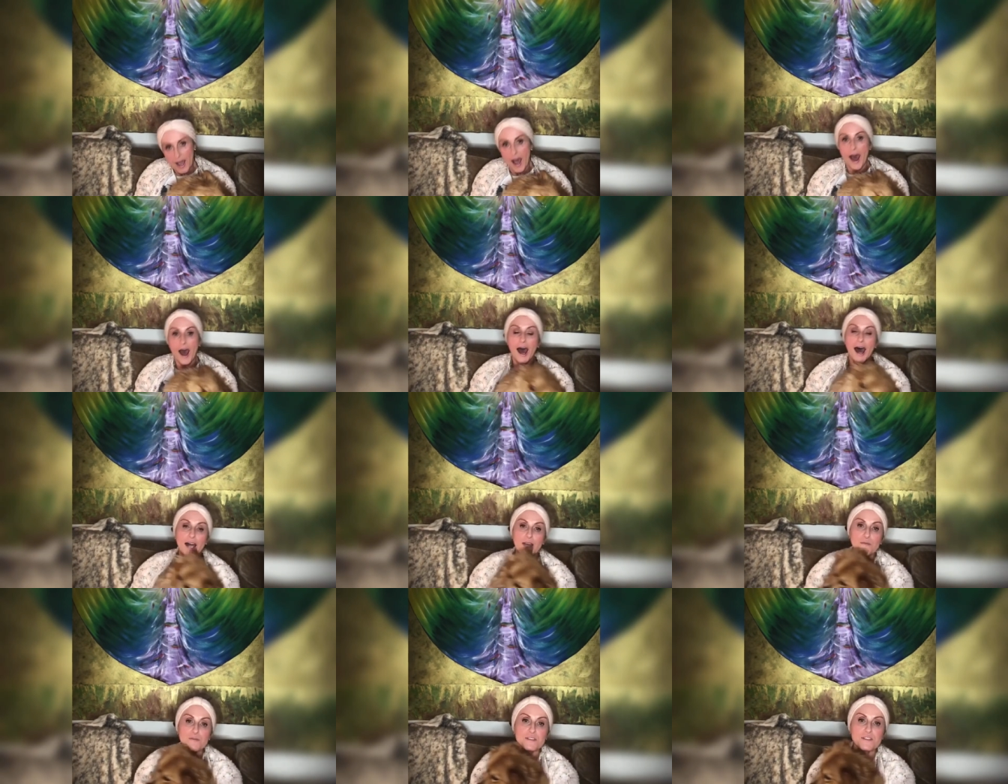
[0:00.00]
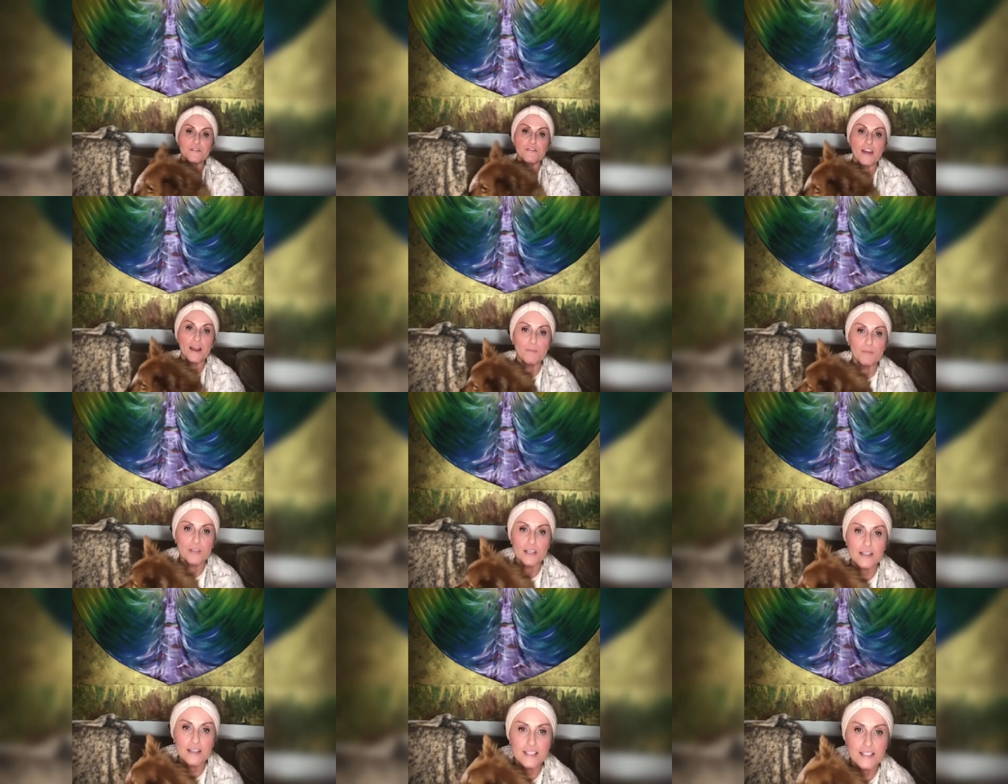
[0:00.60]
And it was February
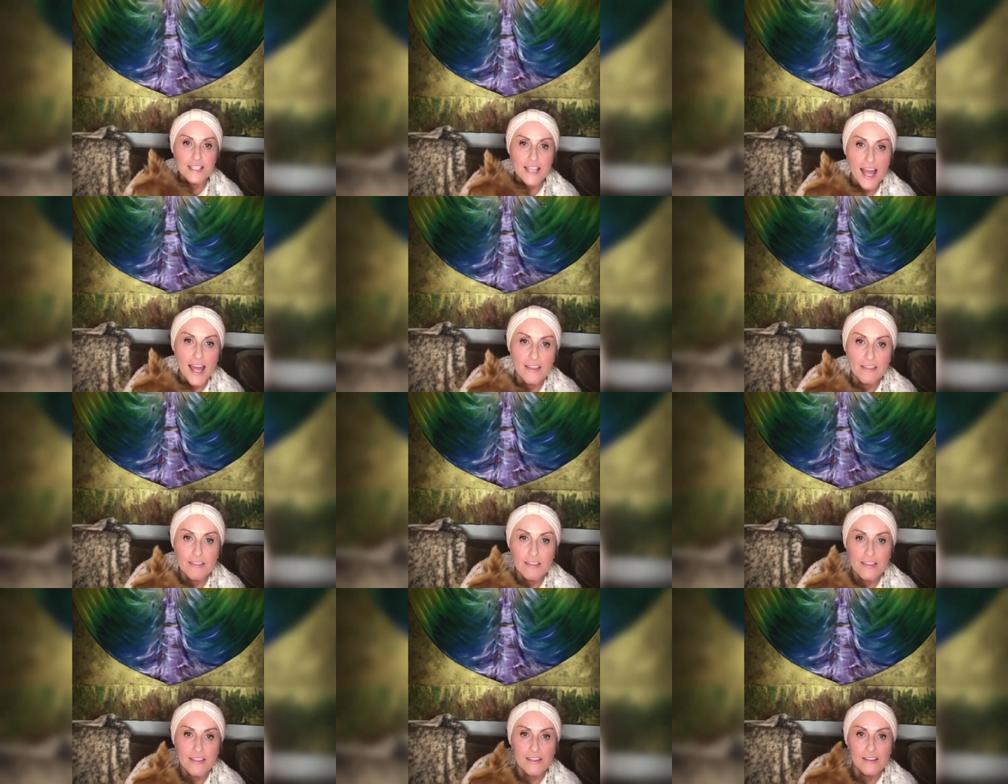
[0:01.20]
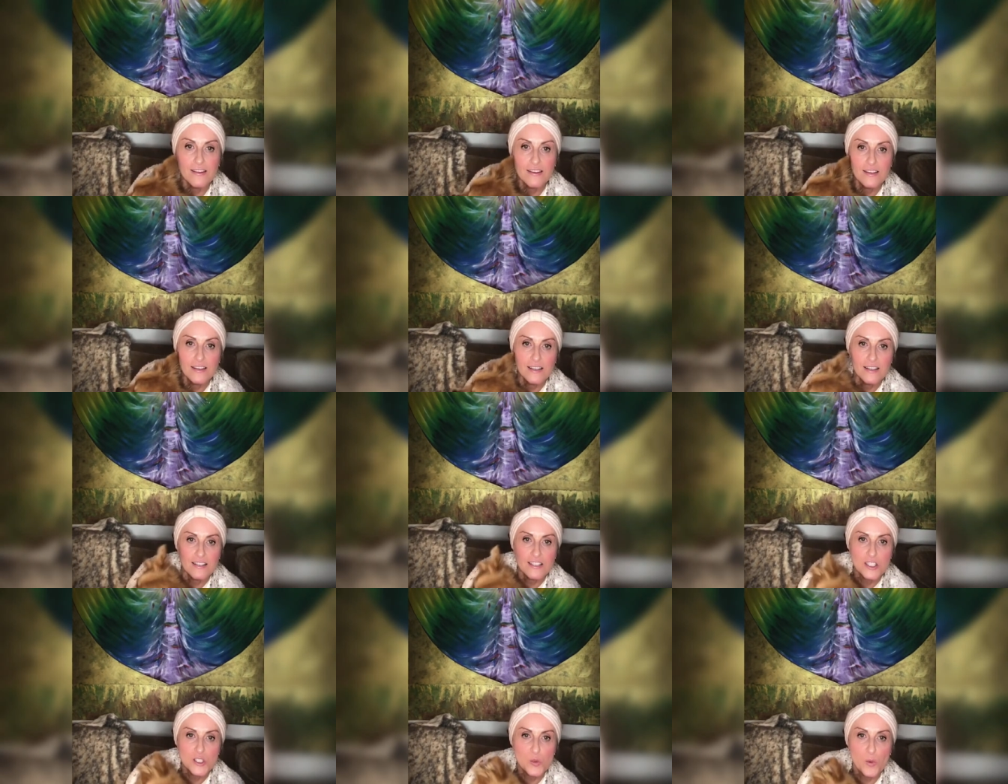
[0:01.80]
the 10th,
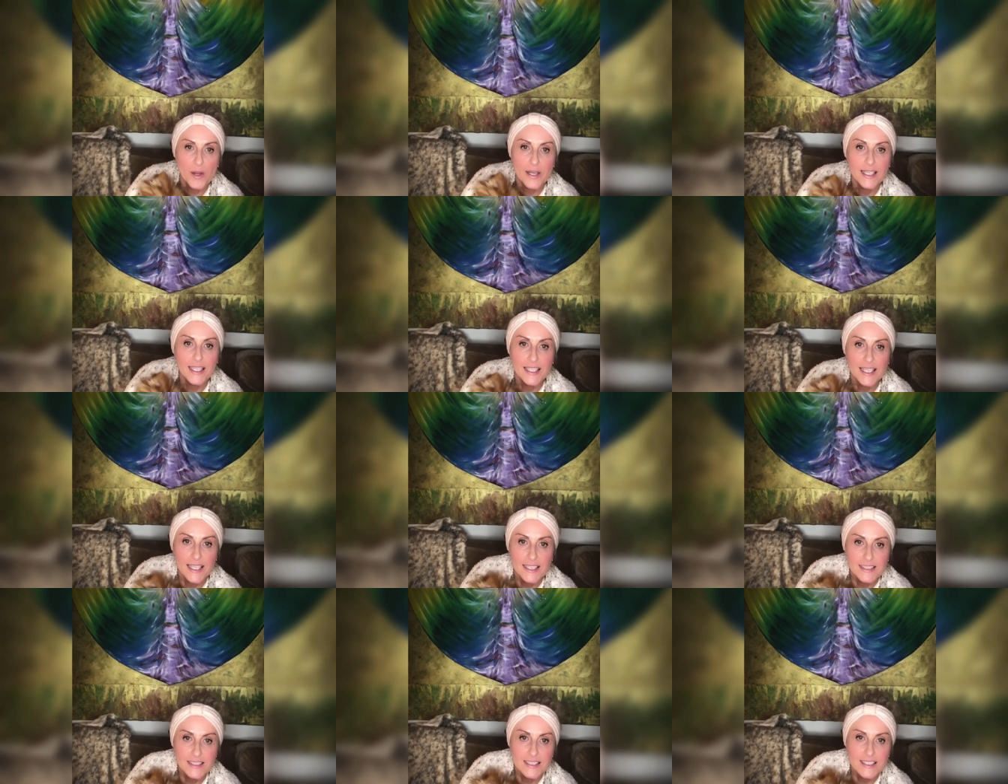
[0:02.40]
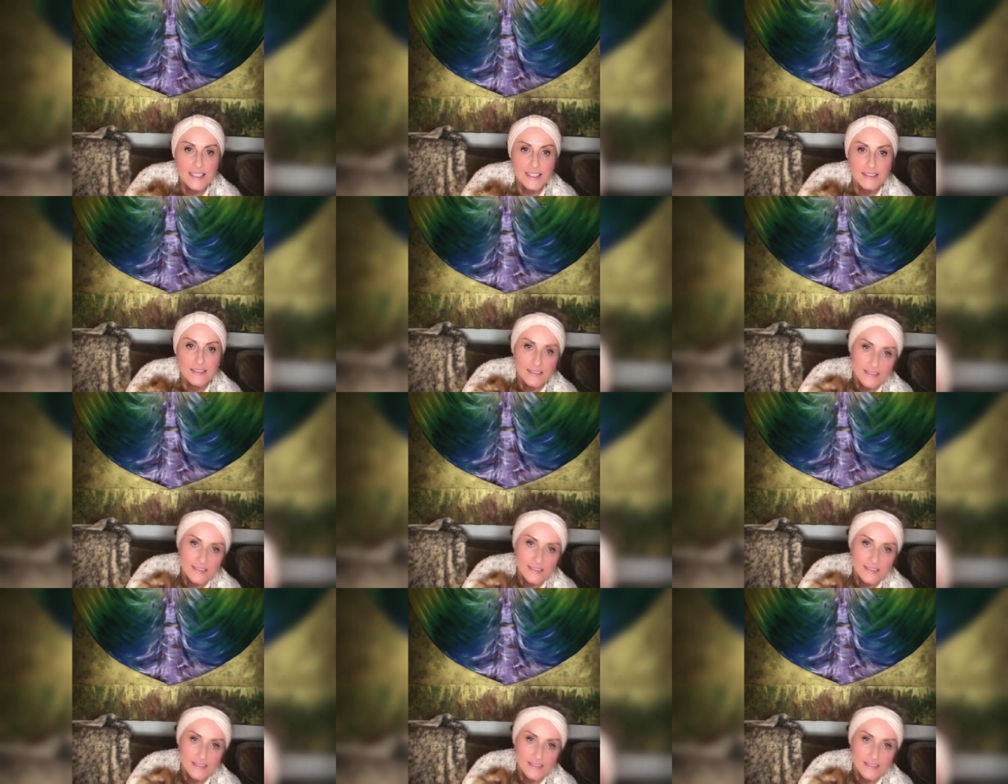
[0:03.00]
2019.